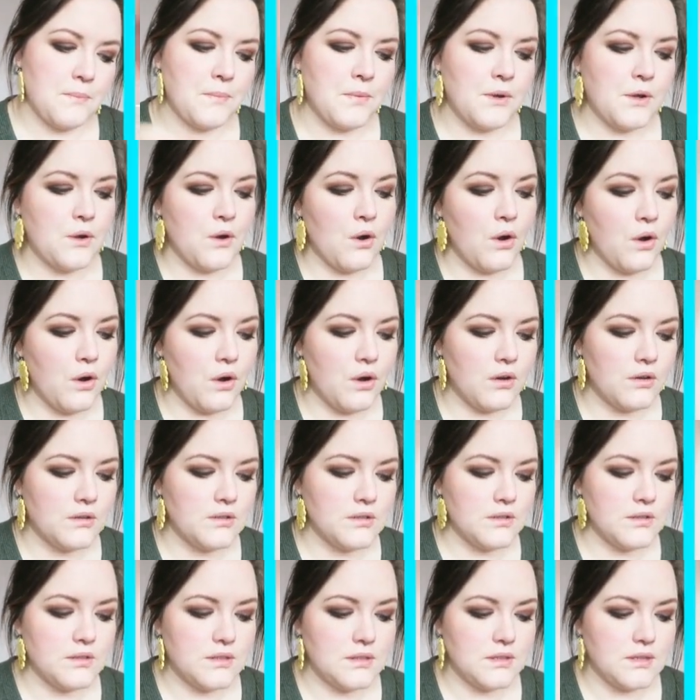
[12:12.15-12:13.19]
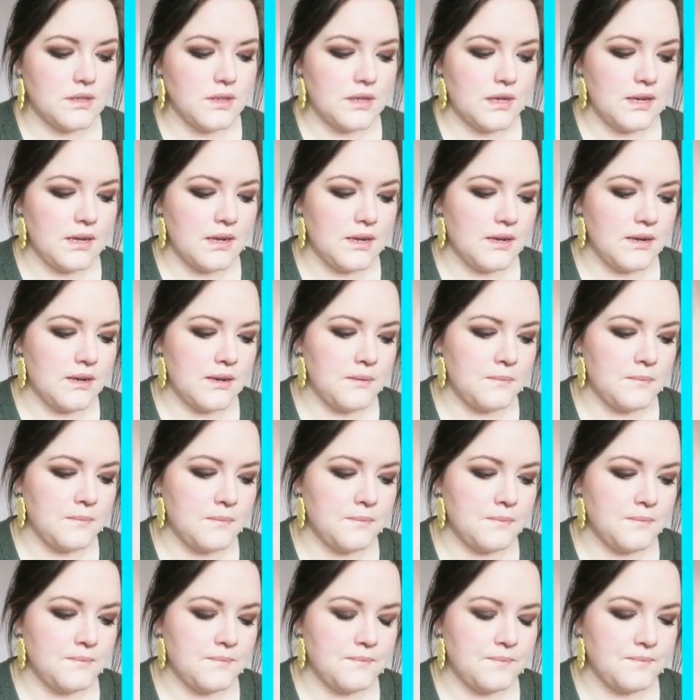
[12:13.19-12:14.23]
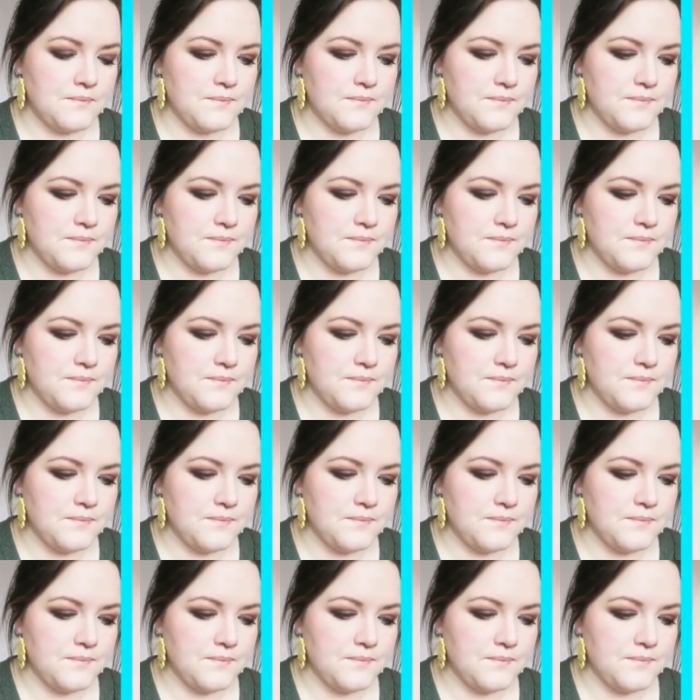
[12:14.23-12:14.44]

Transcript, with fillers: because um,